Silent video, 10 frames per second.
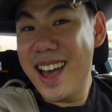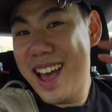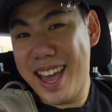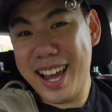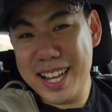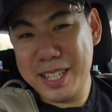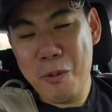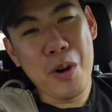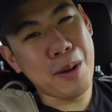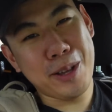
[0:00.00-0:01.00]
Hey guys,
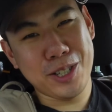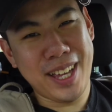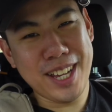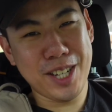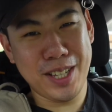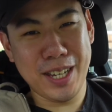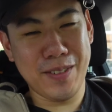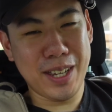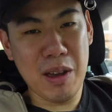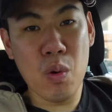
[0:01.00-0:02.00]
welcome back to Taisian
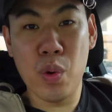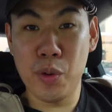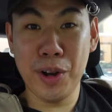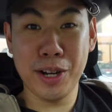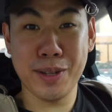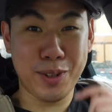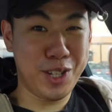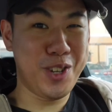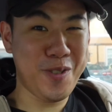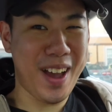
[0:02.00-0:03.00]
TV, where we learn something
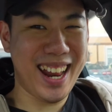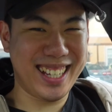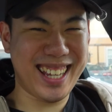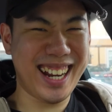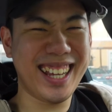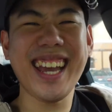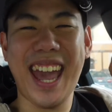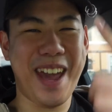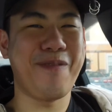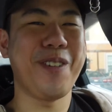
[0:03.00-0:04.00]
new and exciting
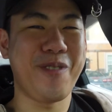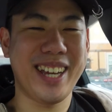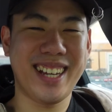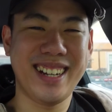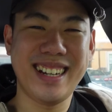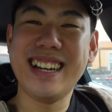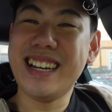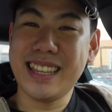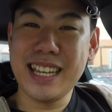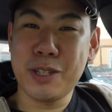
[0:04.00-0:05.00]
every week.
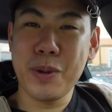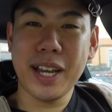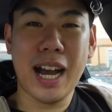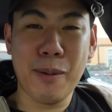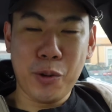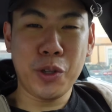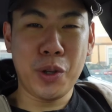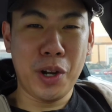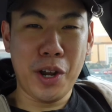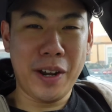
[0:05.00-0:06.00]
This week, I'm going to
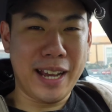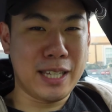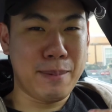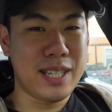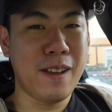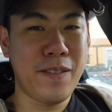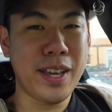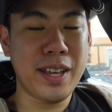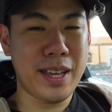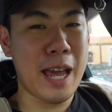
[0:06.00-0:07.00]
learn a
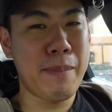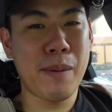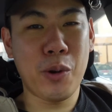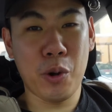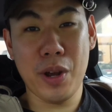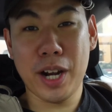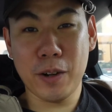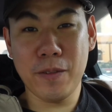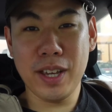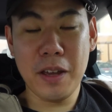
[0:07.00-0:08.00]
specific K-pop
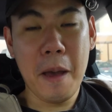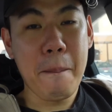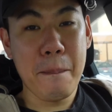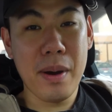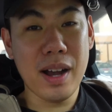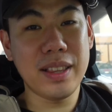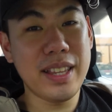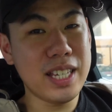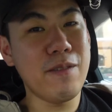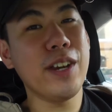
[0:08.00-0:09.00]
choreography, but
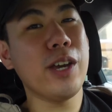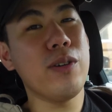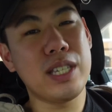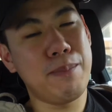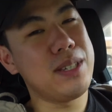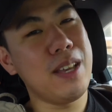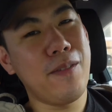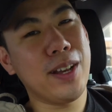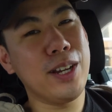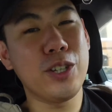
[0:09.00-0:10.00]
this video is
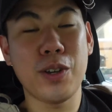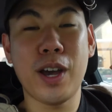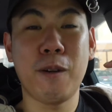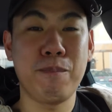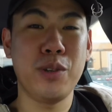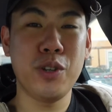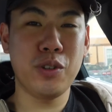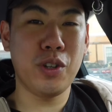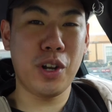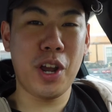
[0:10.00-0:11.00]
specifically to help you
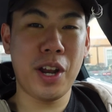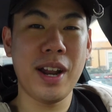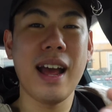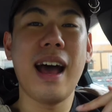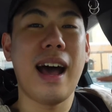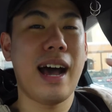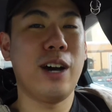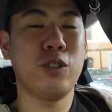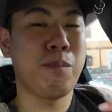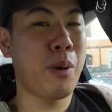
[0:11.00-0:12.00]
to learn how
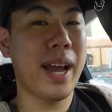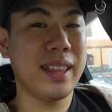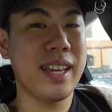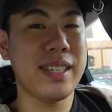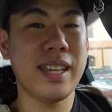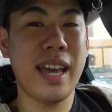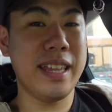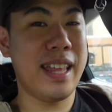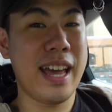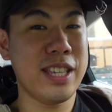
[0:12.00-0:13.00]
to practice a
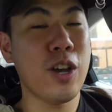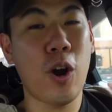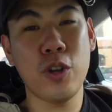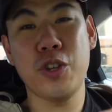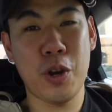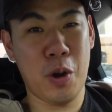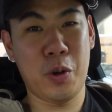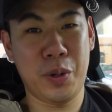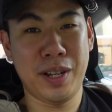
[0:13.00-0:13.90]
dance on your own.